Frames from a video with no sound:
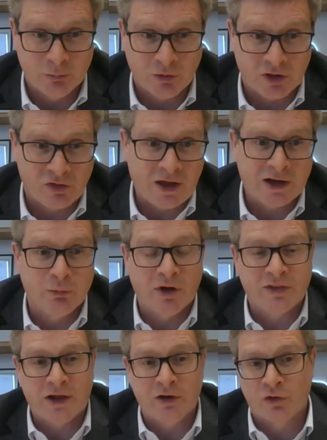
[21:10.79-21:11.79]
But exactly
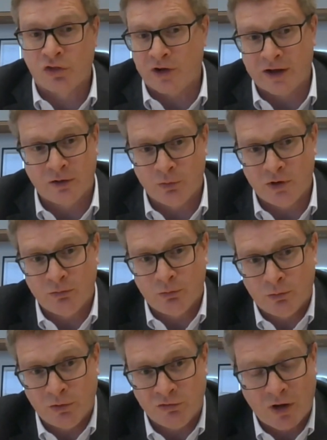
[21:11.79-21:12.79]
what that looks like,
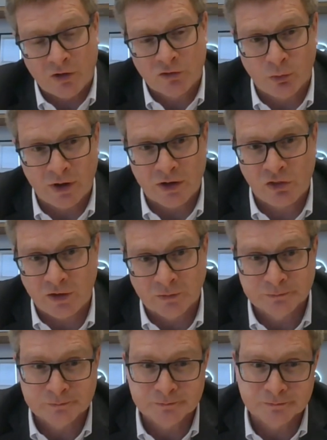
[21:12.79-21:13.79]
we've got to wait and see.